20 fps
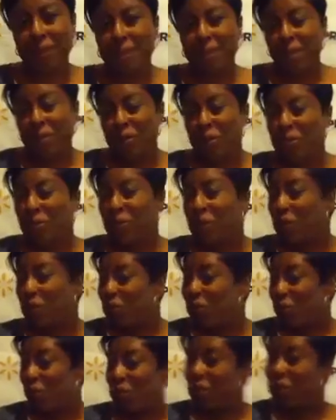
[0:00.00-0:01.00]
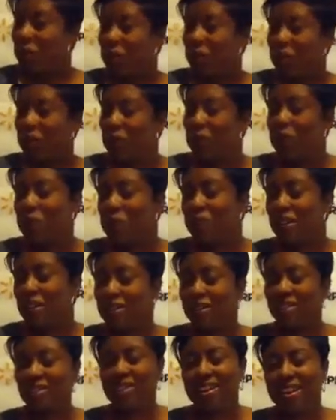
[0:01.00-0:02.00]
of your sessions. A
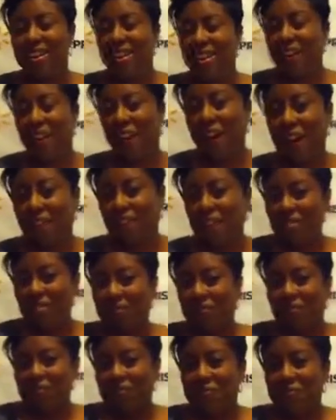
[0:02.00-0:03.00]
little teaser.